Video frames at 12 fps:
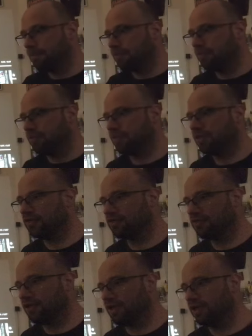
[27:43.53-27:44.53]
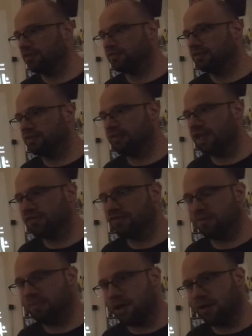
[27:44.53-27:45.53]
this is less
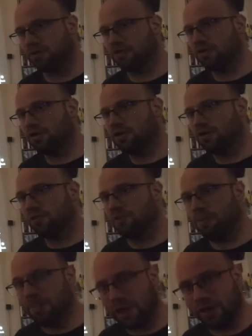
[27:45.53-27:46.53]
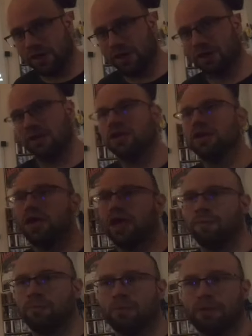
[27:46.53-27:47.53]
about rebellion
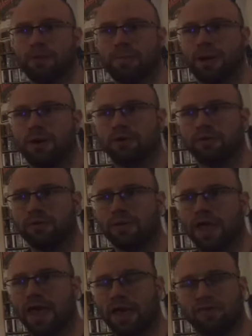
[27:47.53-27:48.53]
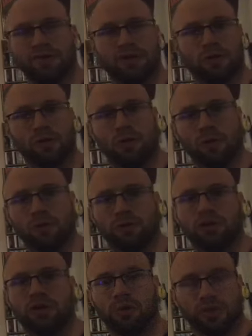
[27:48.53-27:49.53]
and more about having your own
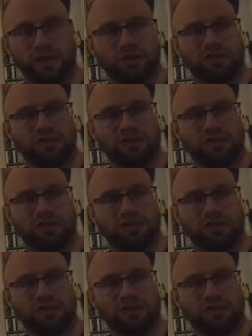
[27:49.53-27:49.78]
cohesive